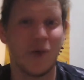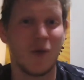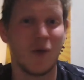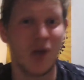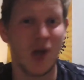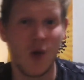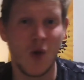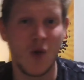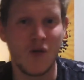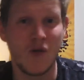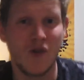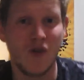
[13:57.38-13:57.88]
know
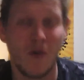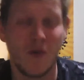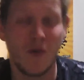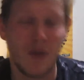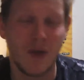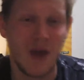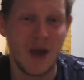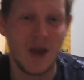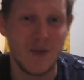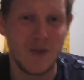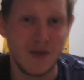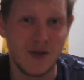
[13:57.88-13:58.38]
we've not been
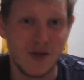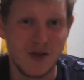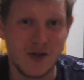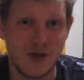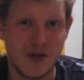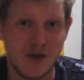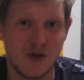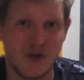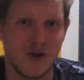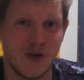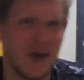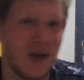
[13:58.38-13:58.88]
able to
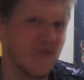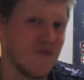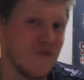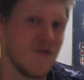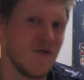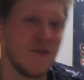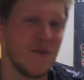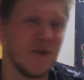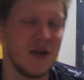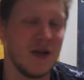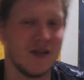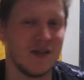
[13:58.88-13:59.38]
touch on every
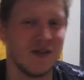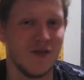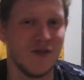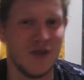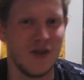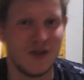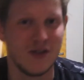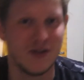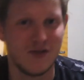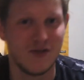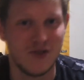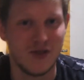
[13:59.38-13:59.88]
piece of
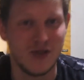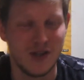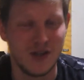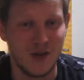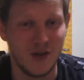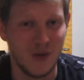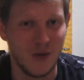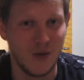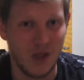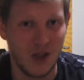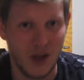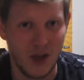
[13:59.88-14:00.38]
history to do
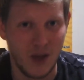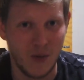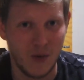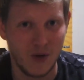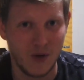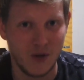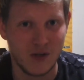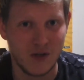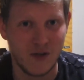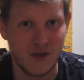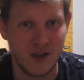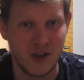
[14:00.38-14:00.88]
with
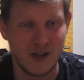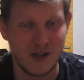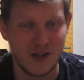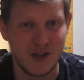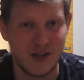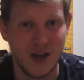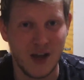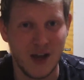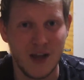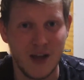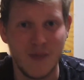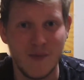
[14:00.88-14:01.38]
Lightwater Valley
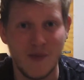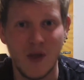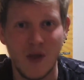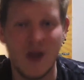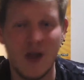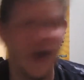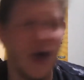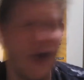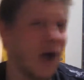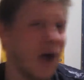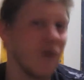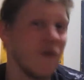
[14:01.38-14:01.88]
today,
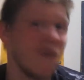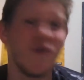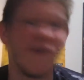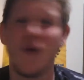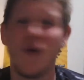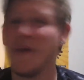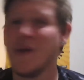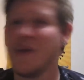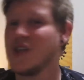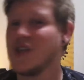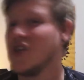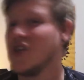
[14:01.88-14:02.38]
and we've not mentioned